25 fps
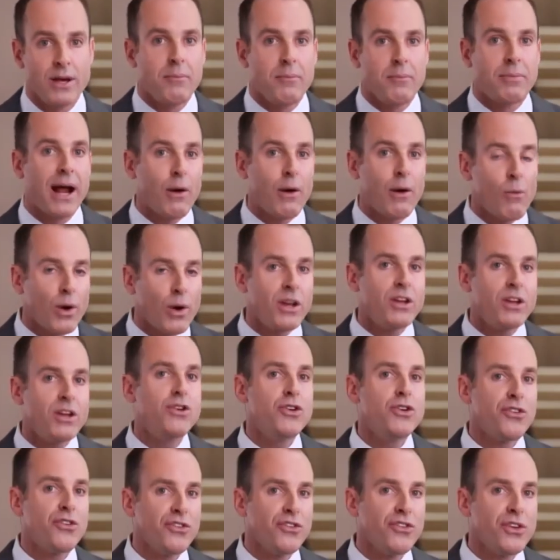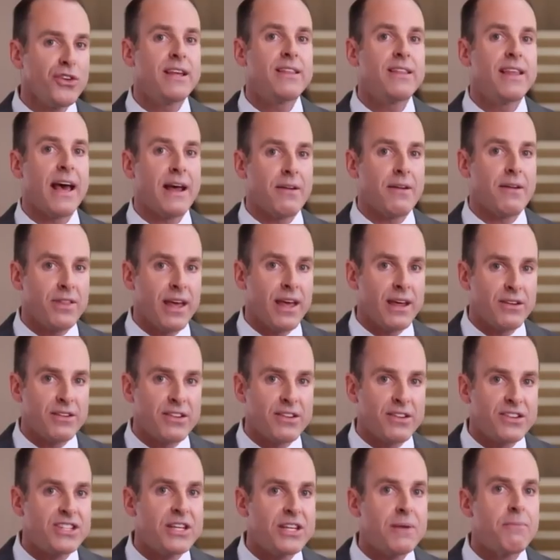But I wanted you to see that
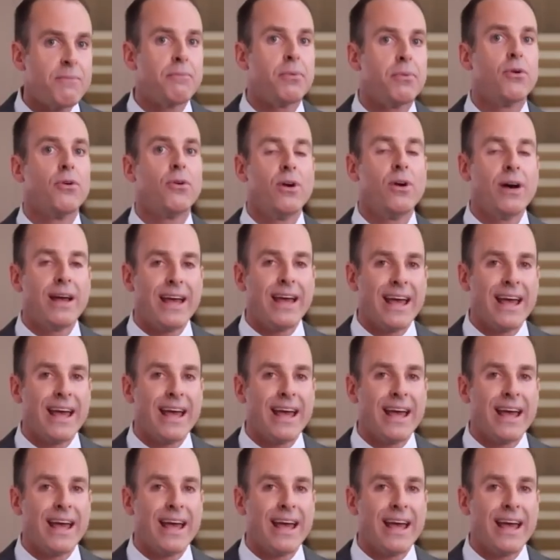simple